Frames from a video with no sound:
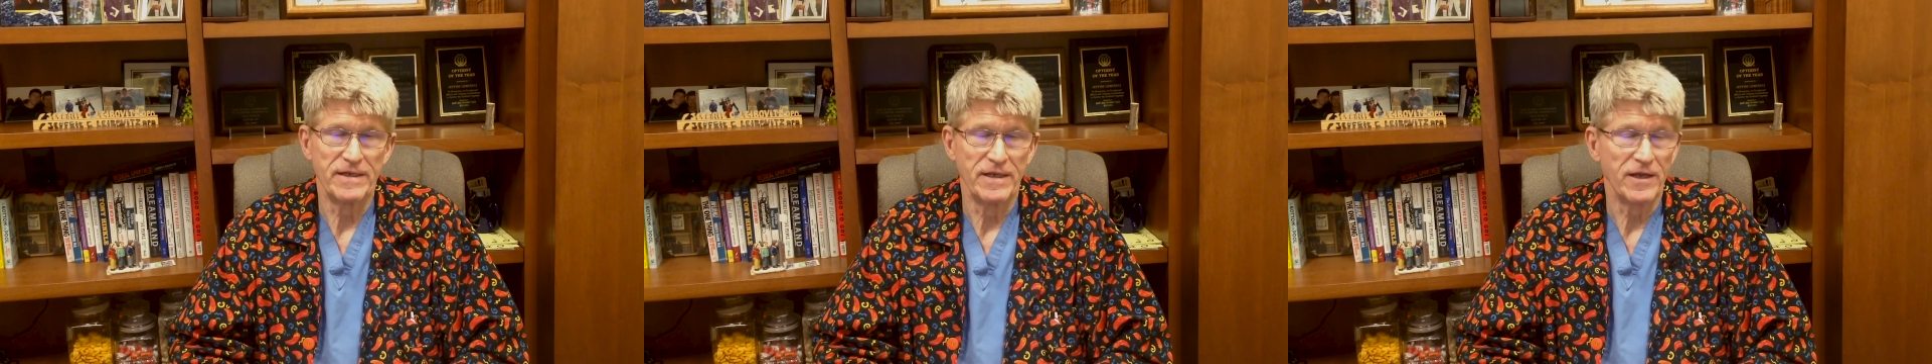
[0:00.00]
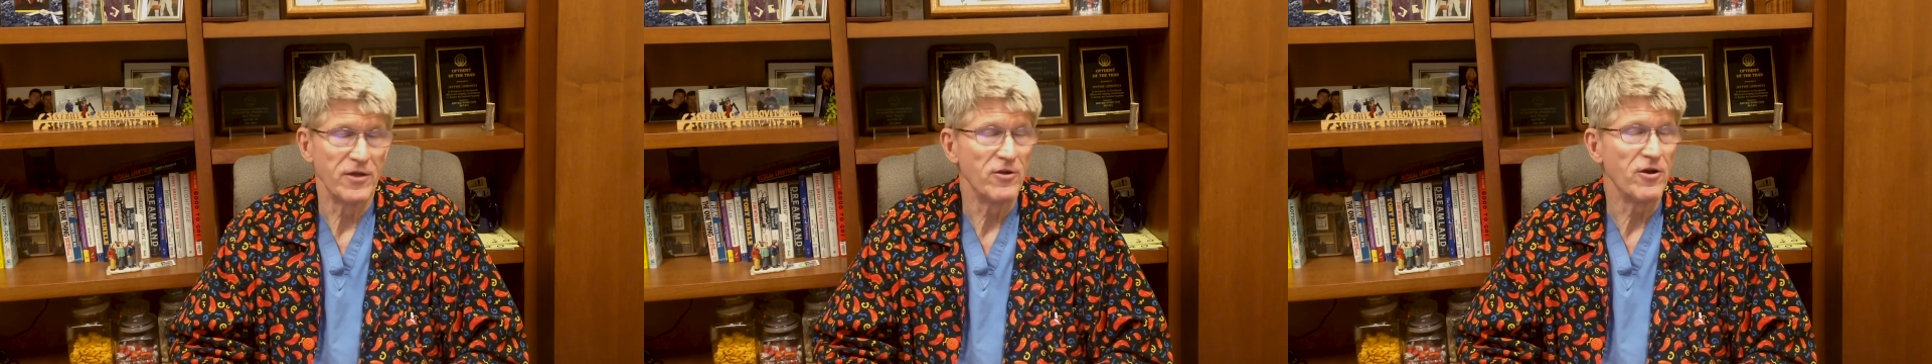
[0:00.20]

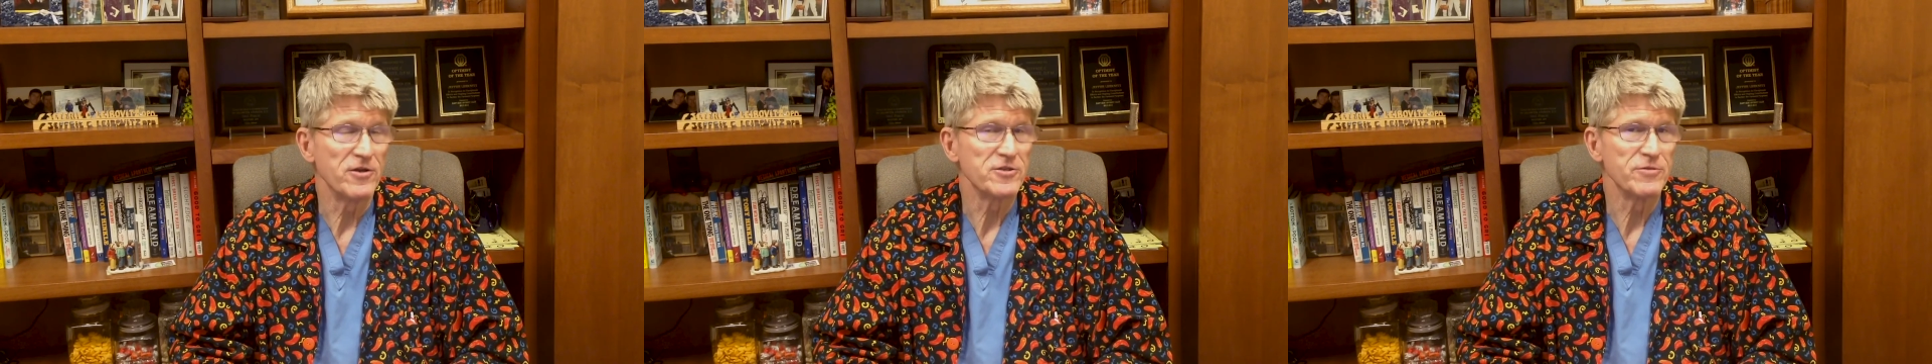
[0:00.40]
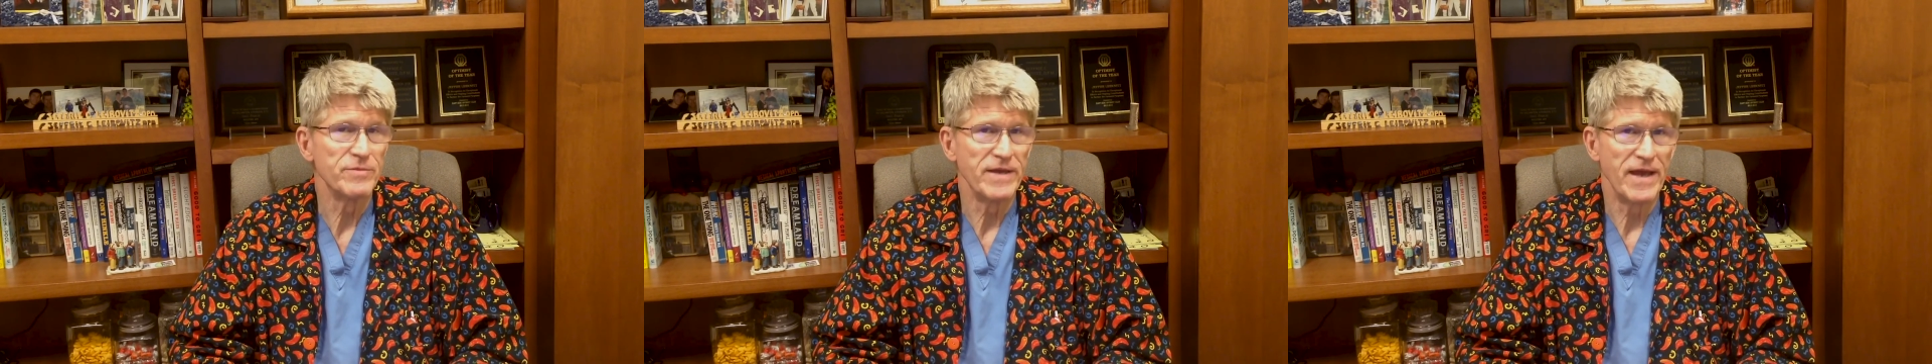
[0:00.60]
and can
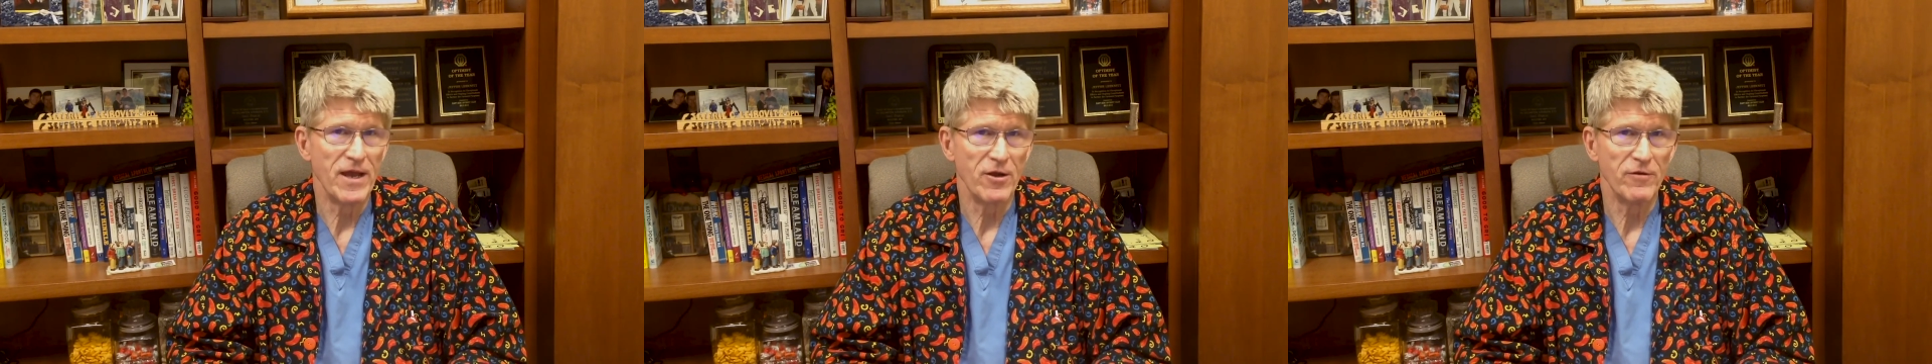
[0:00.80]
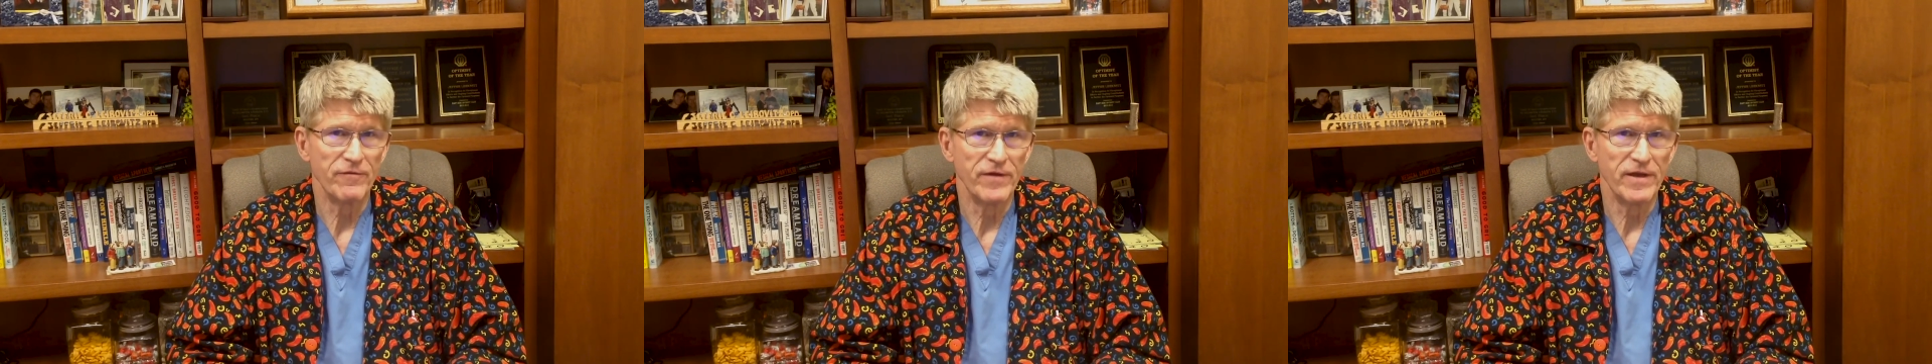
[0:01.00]
also be
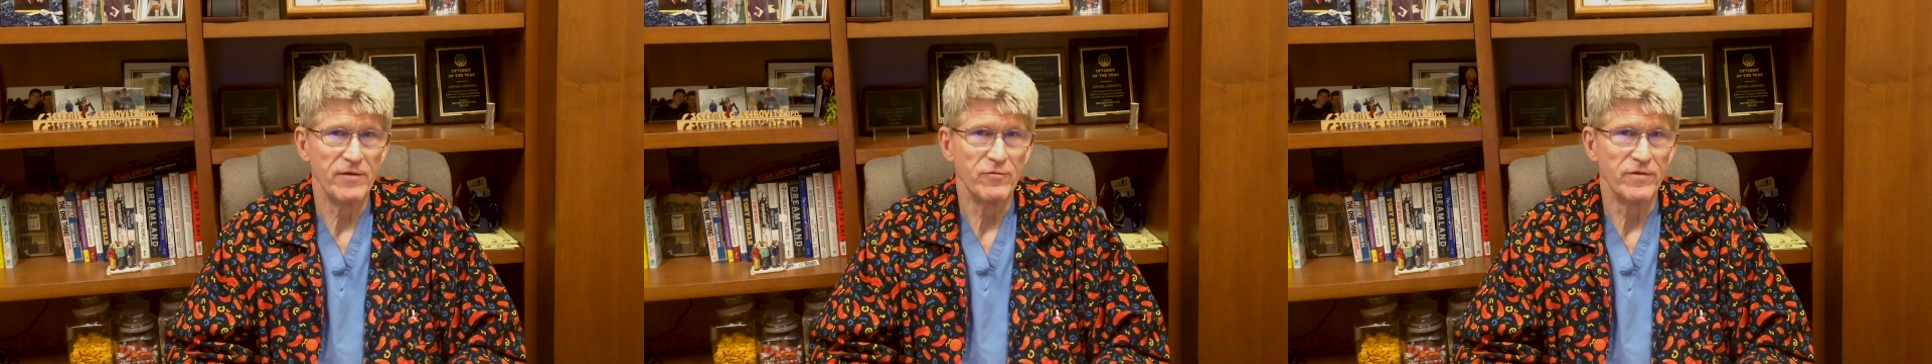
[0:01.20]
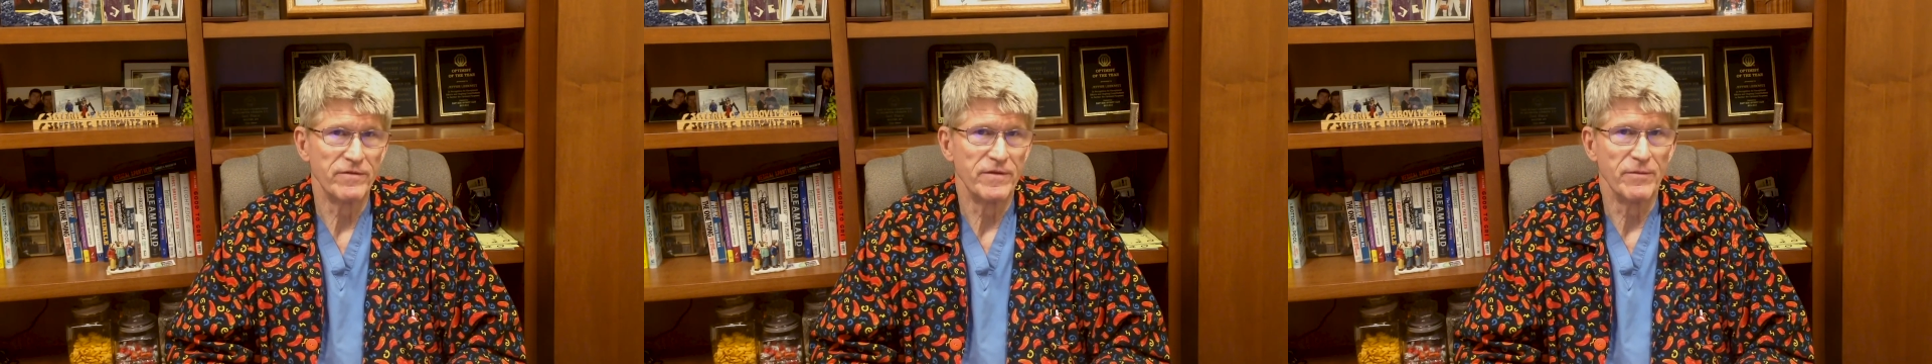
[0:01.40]

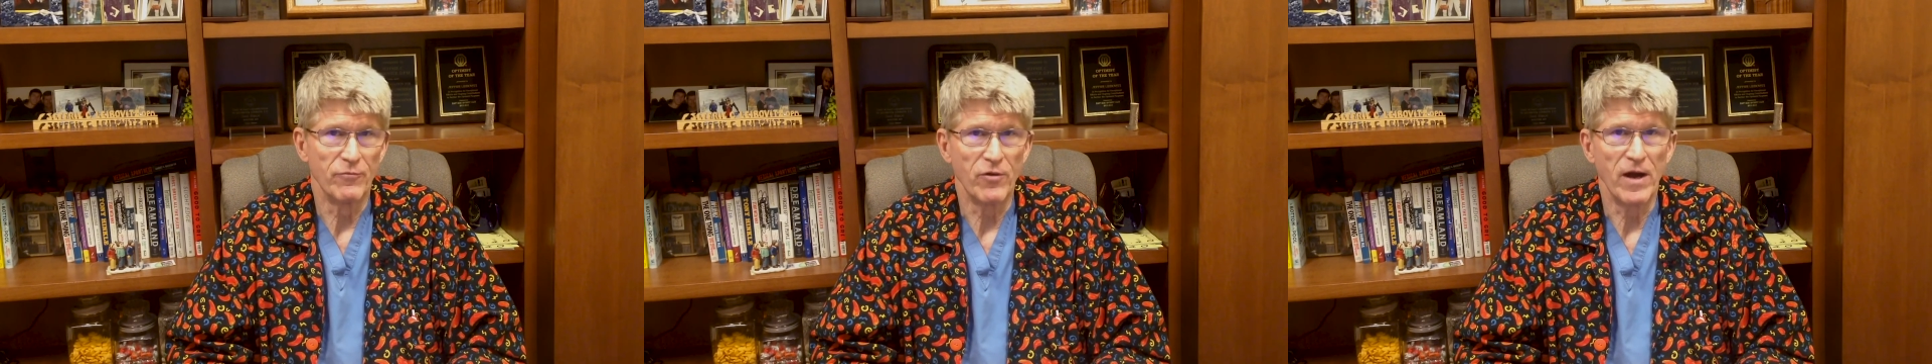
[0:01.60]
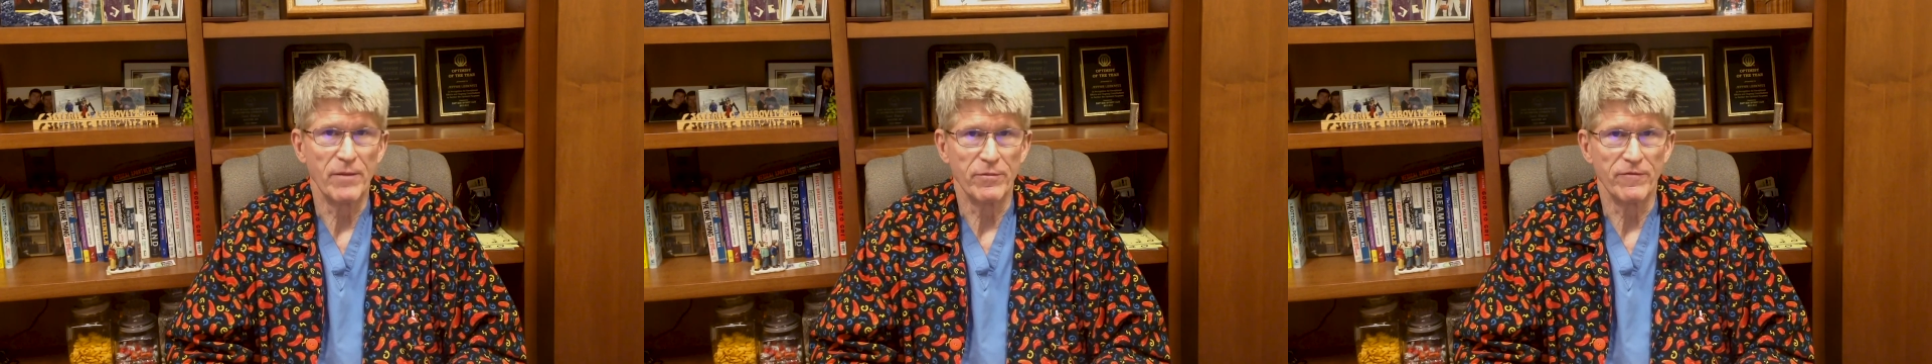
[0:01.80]
aggravated with
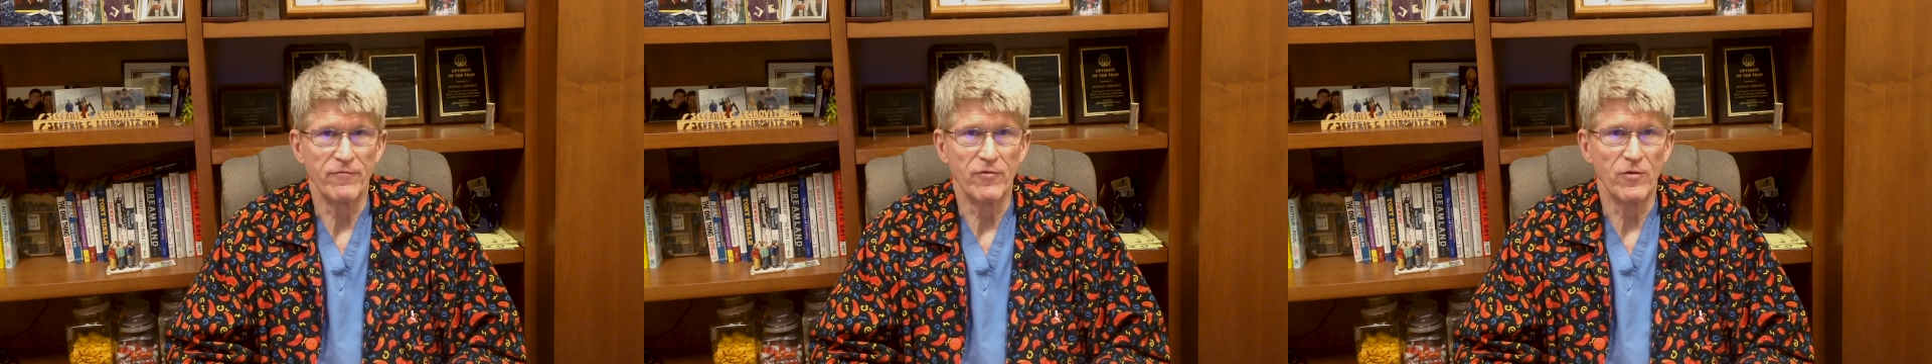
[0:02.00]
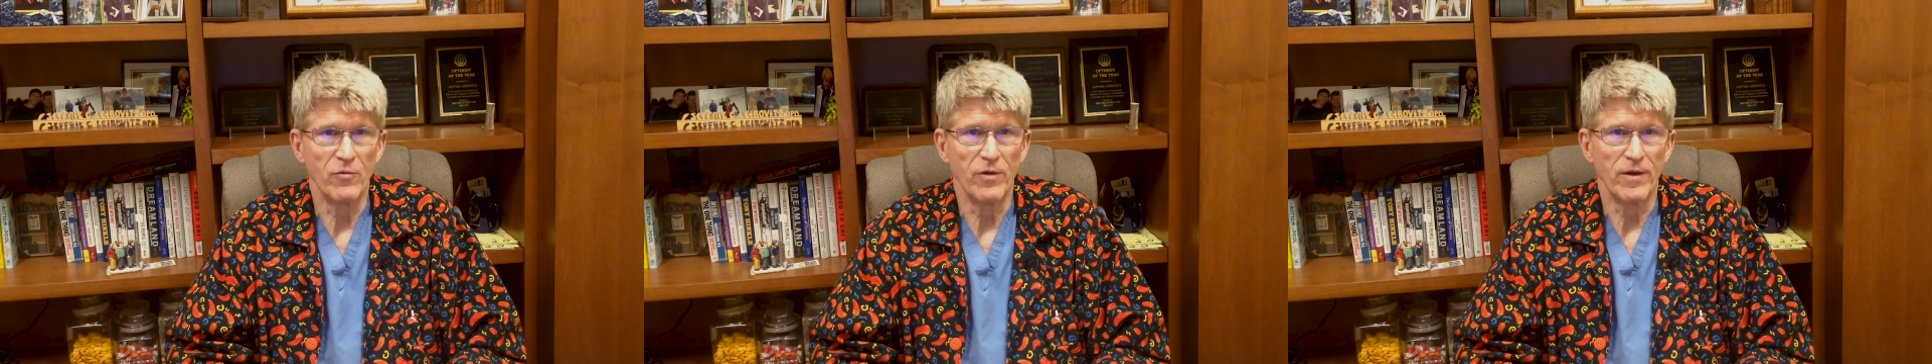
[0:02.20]
improper
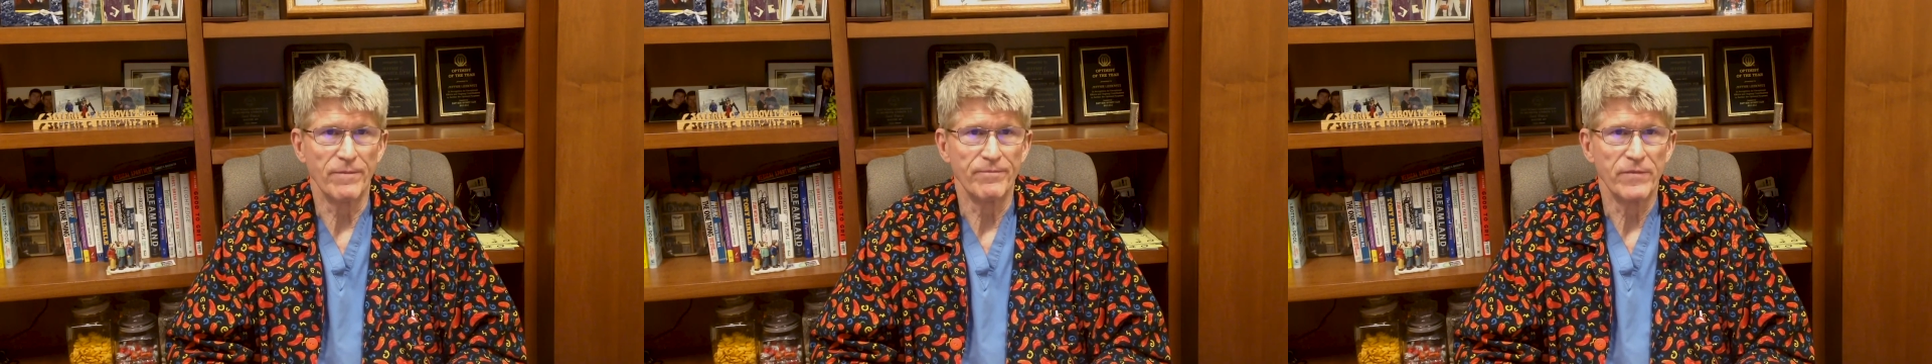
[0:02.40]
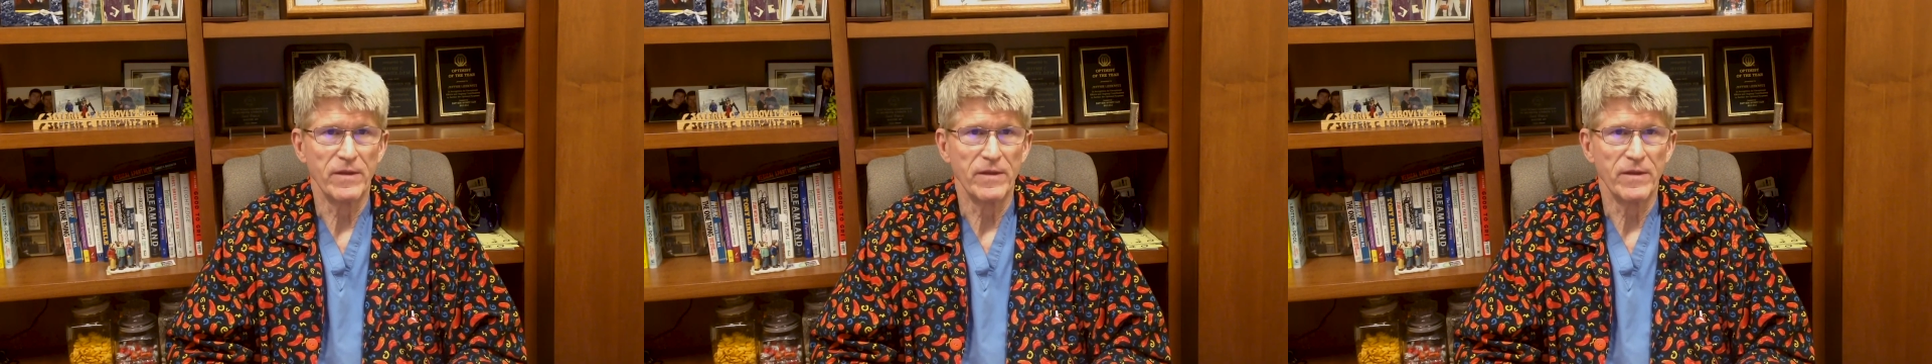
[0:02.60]
footwear.